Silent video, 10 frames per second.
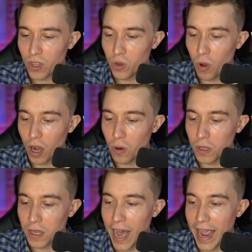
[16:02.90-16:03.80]
you want to
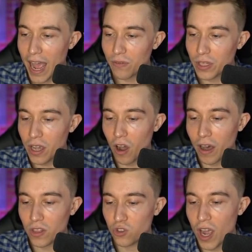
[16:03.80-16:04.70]
rely heavily
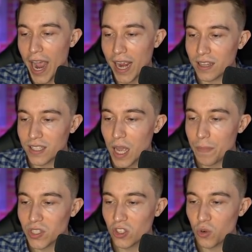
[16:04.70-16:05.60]
on the giant in this
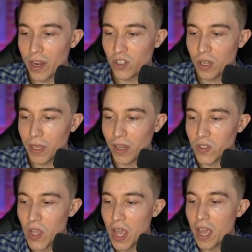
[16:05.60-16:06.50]
type of situation,
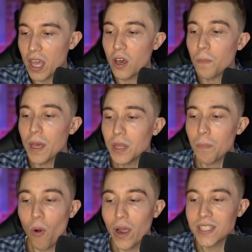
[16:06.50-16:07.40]
because he'll be able to
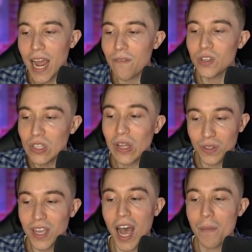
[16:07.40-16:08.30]
poison every single
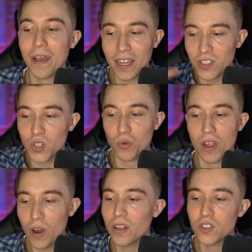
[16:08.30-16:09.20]
time against the
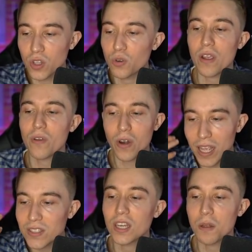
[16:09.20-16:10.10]
graveyard, so the graveyard
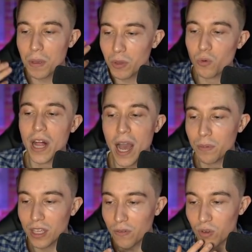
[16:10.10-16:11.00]
isn't going to be able to
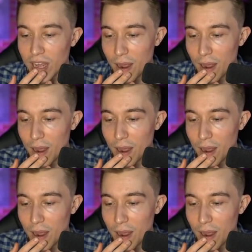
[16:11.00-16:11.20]
reliably give you